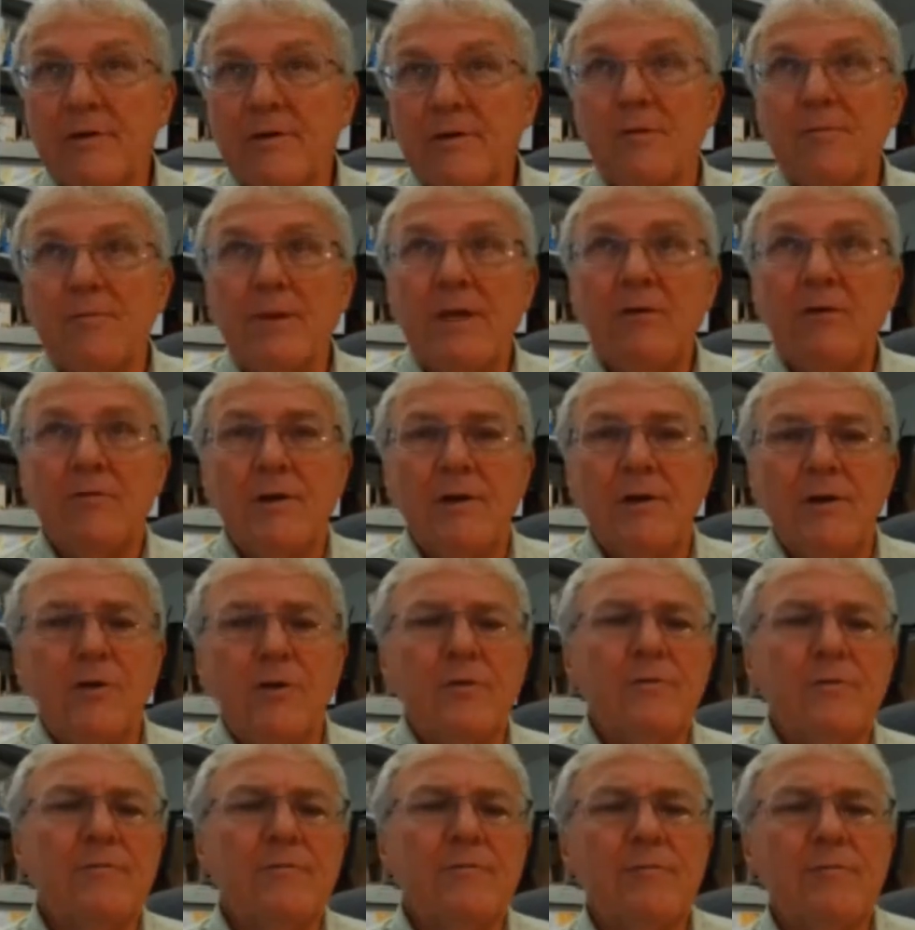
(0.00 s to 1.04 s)
It could be
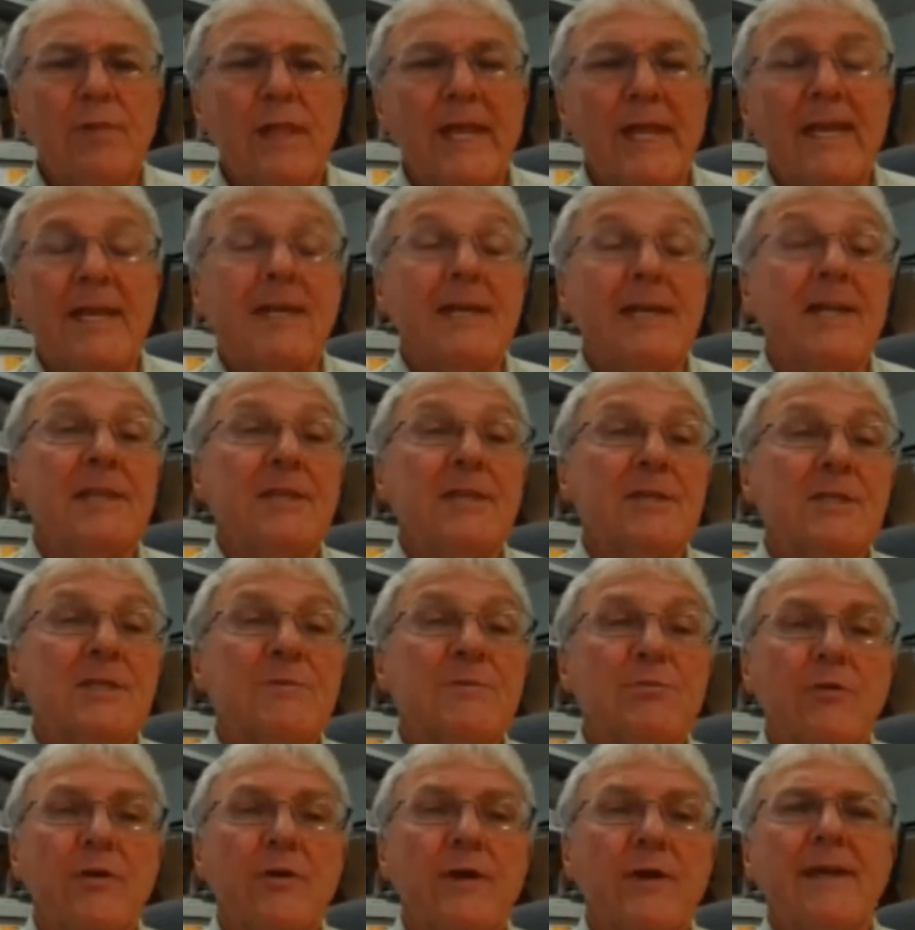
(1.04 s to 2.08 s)
planted in the
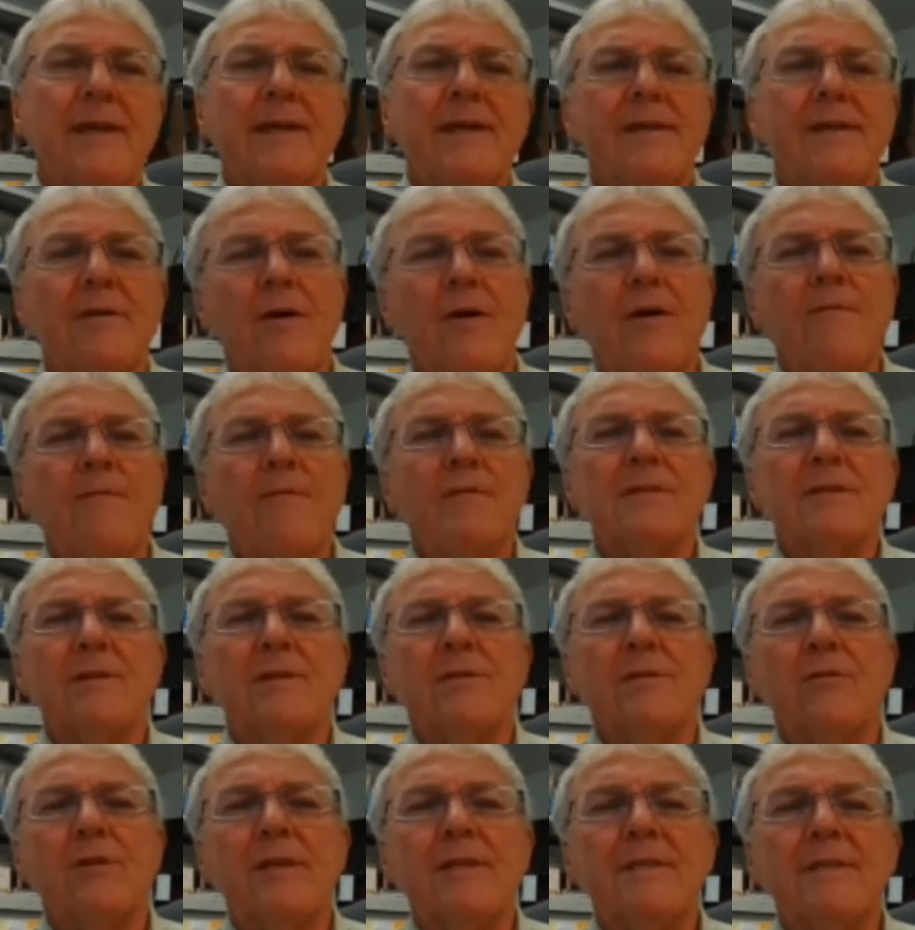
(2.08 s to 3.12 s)
spring and
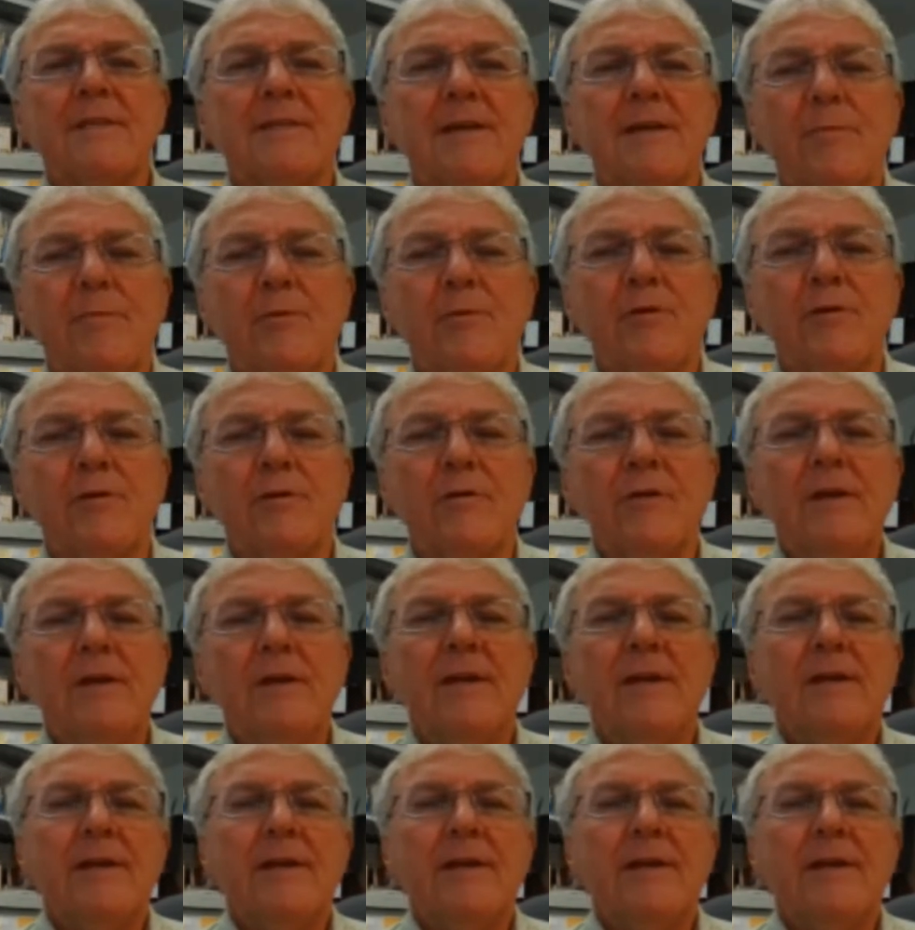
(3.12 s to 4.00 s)
harvested early summer.